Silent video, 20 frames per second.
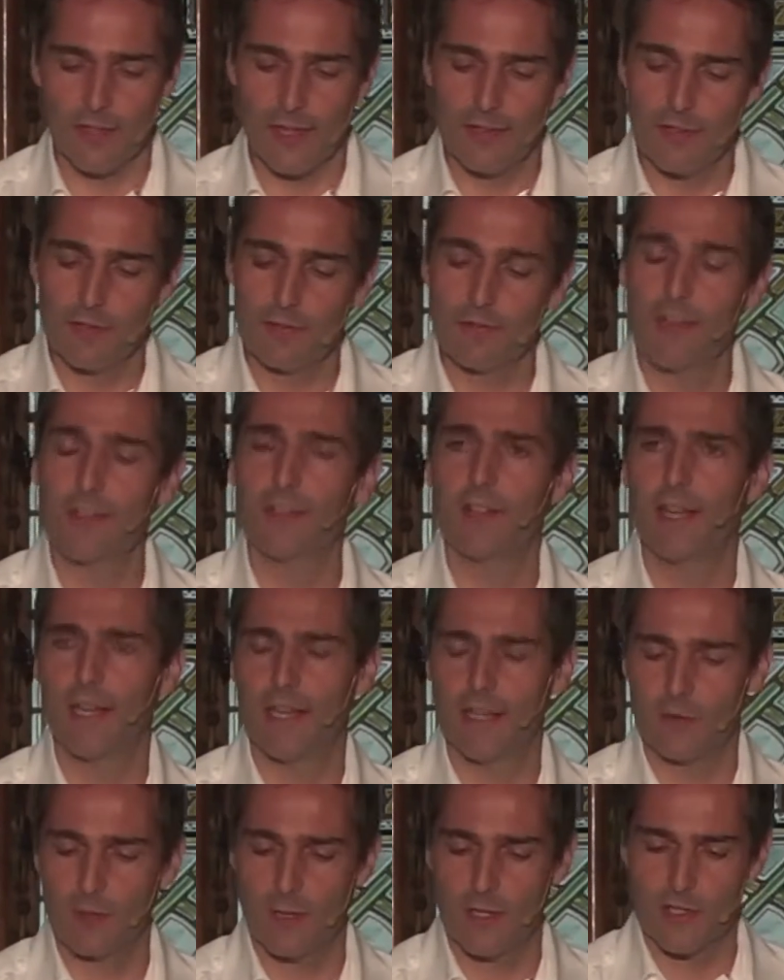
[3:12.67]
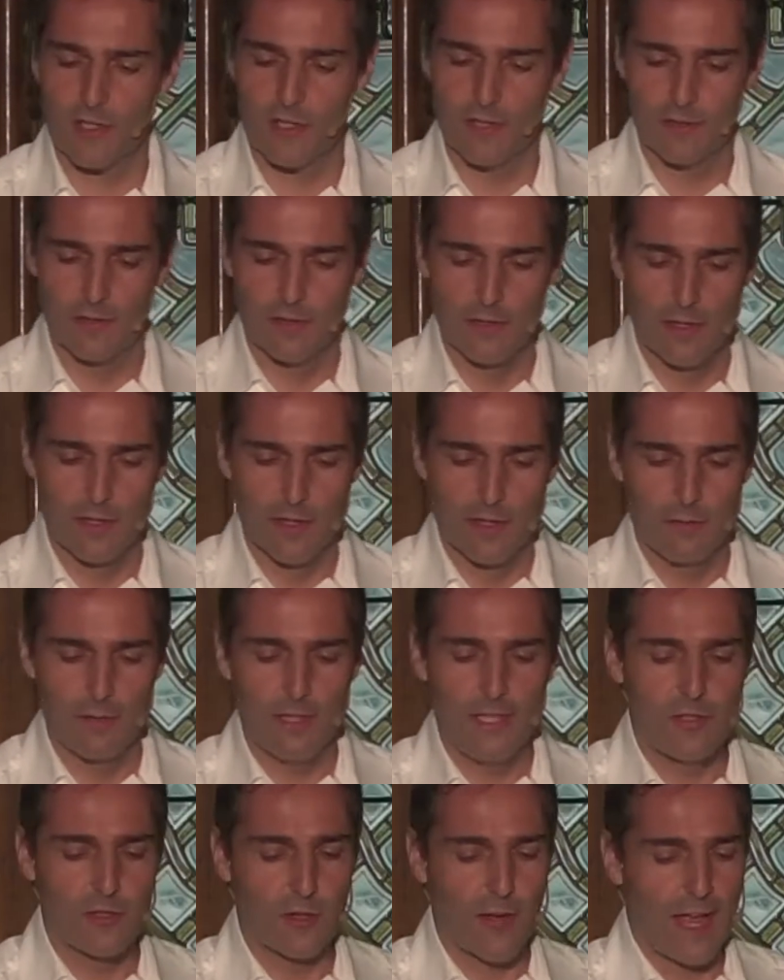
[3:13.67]
That's a fascinating question we
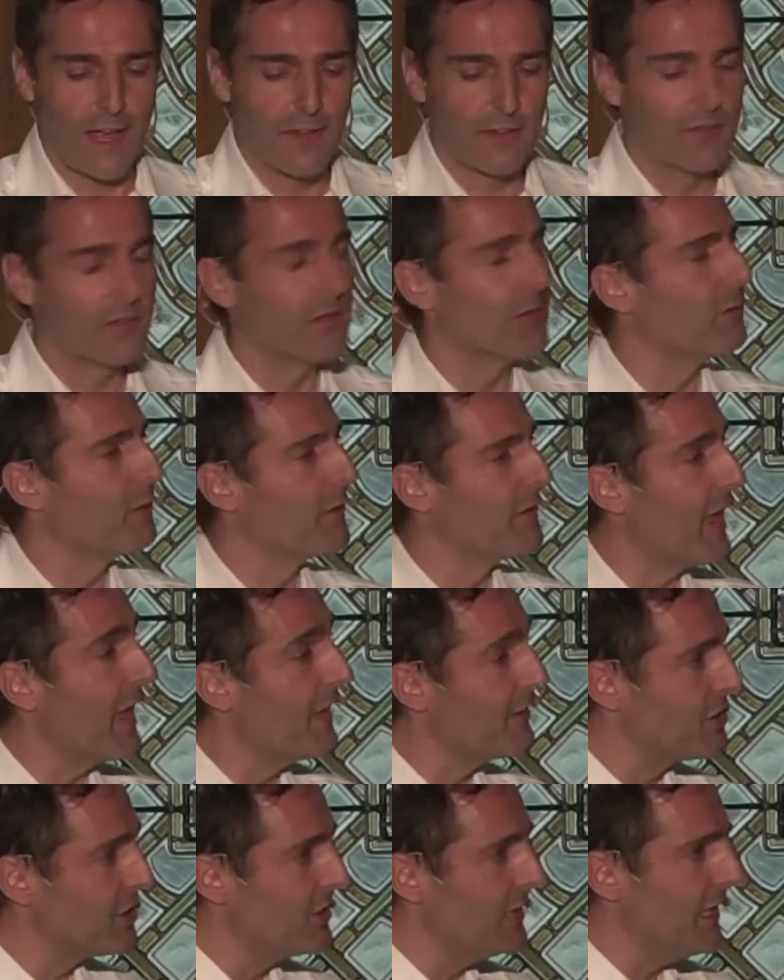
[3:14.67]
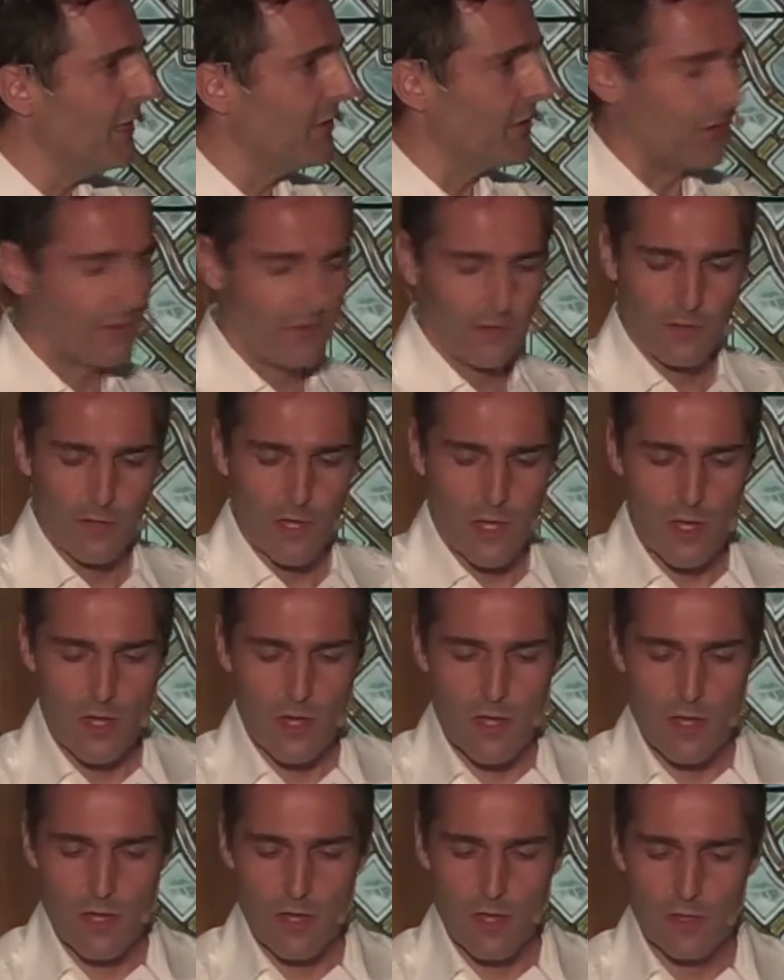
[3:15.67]
need to answer with engineers,
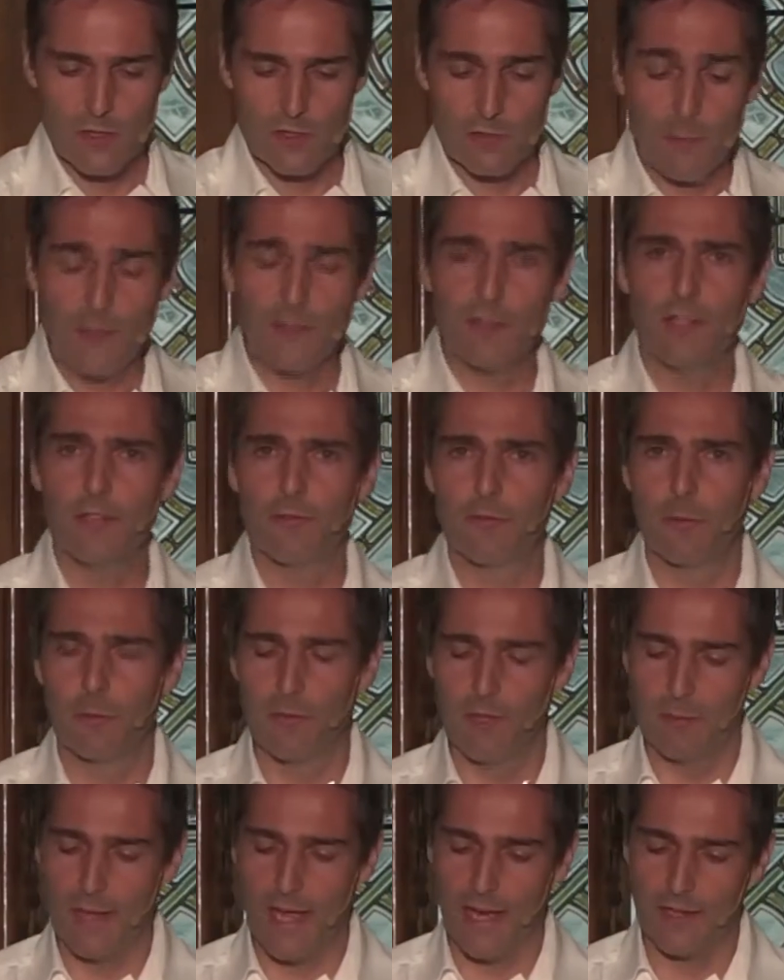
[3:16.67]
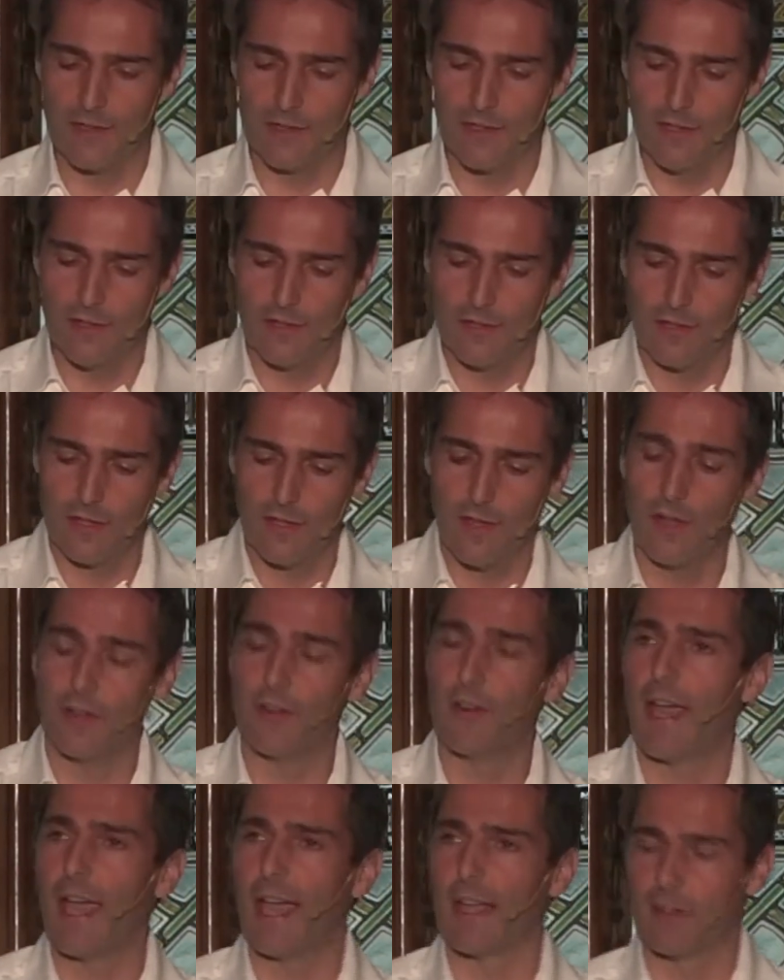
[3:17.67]
specialists from humanities and
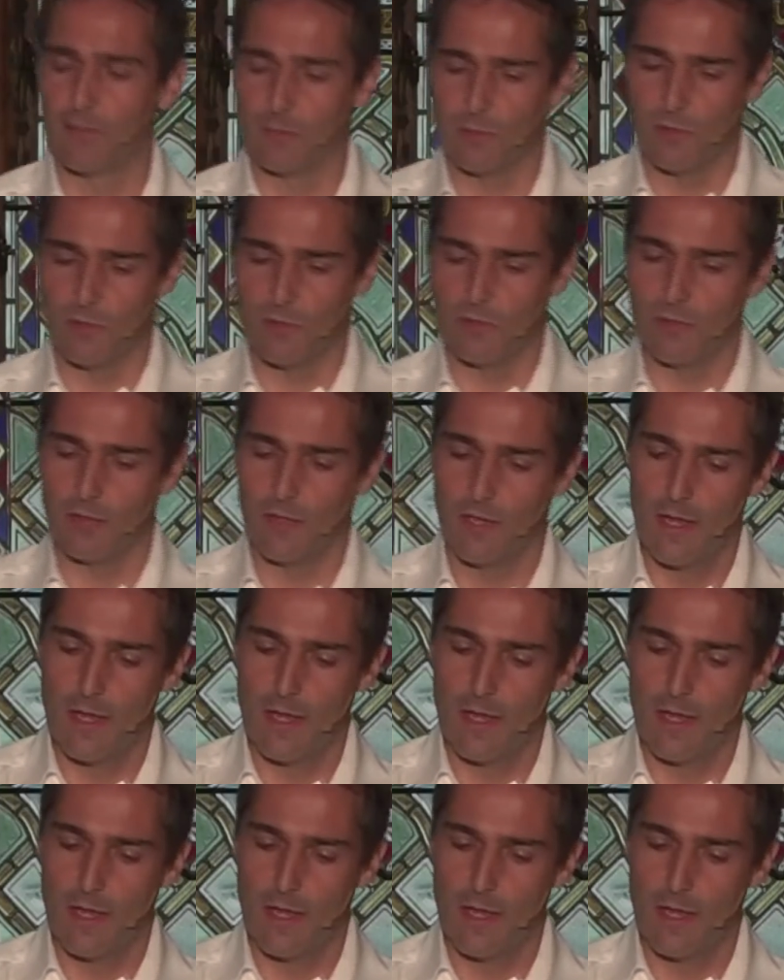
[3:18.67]
other experts.